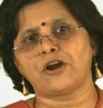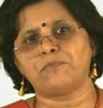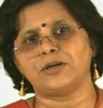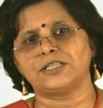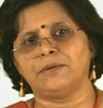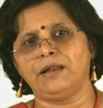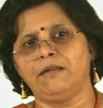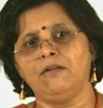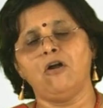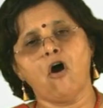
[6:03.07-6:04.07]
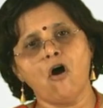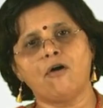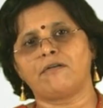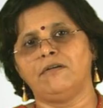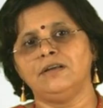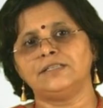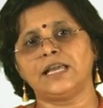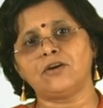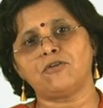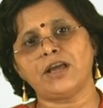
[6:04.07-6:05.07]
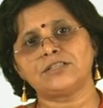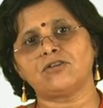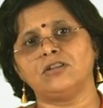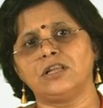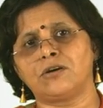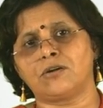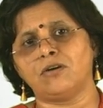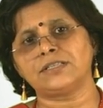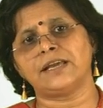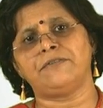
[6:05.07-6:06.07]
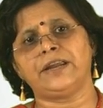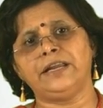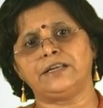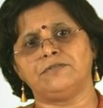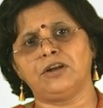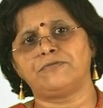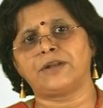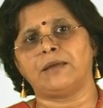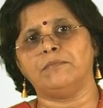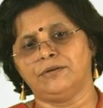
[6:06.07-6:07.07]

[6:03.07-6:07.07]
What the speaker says: possible, or synchronize all the clocks every interval of time.